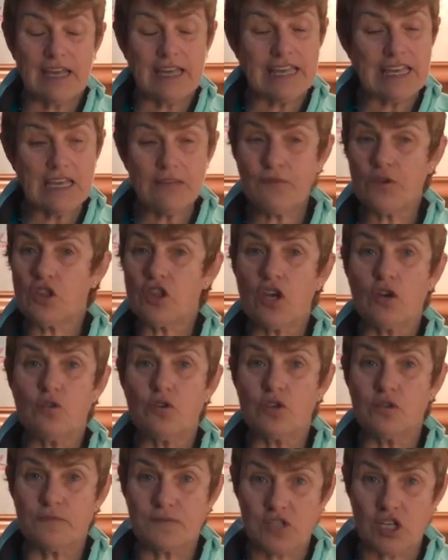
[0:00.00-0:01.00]
even though
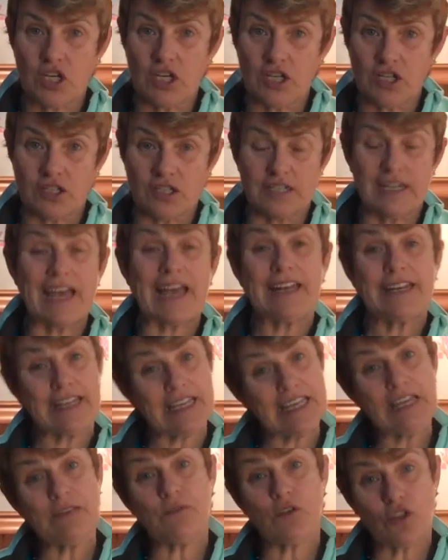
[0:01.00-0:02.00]
you've turned and
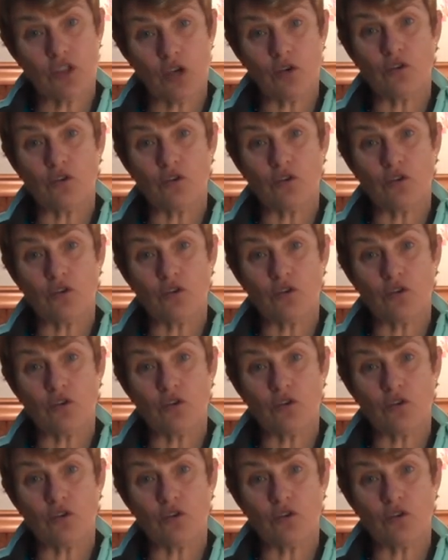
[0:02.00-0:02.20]
even though